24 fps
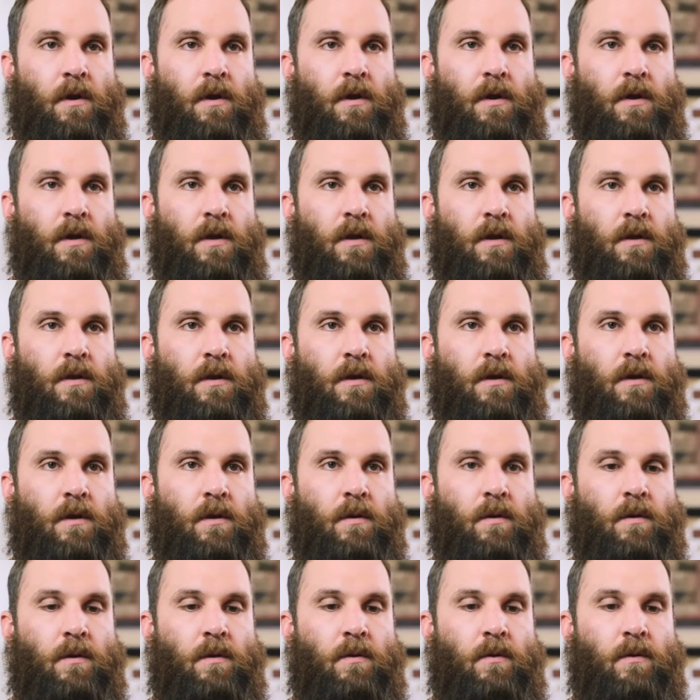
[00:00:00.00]
And
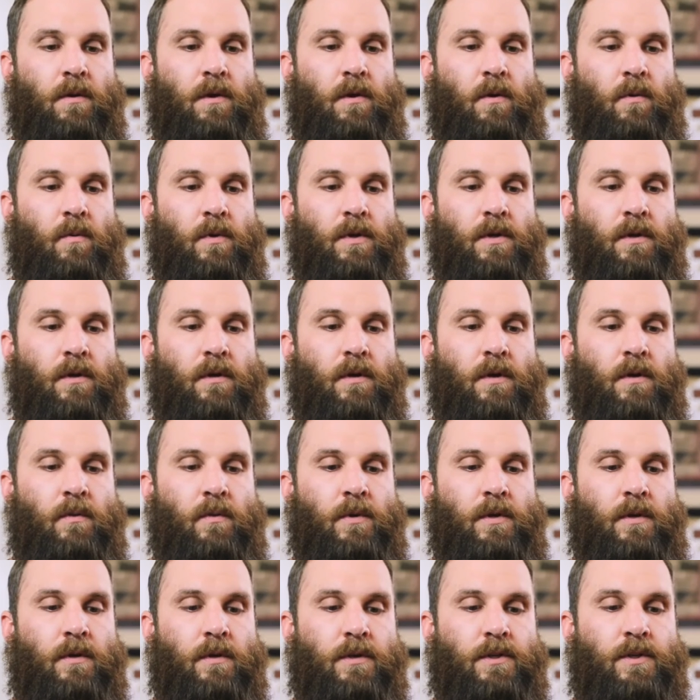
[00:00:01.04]
you know, when
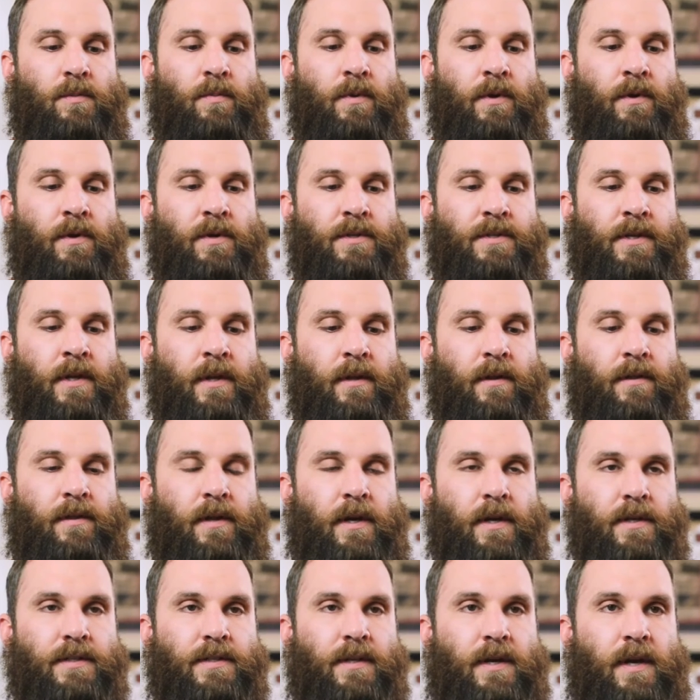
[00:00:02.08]
you're experiencing
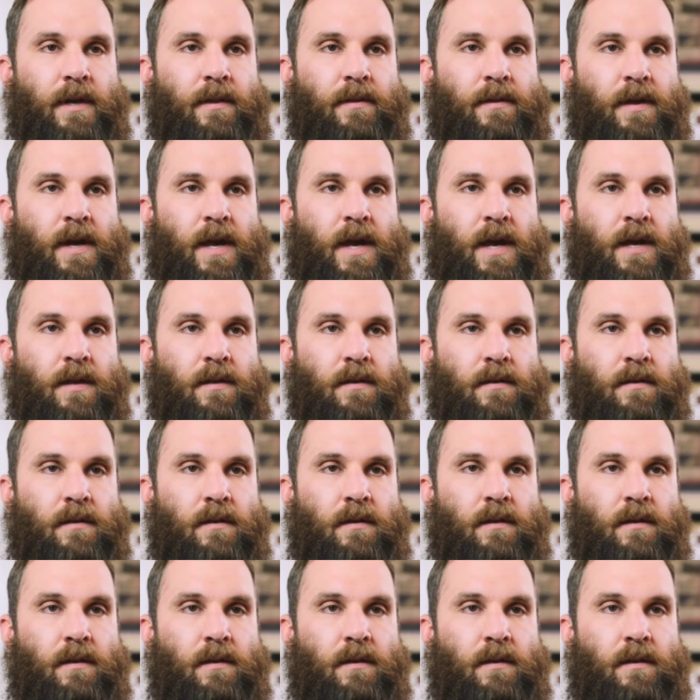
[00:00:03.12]
things like that,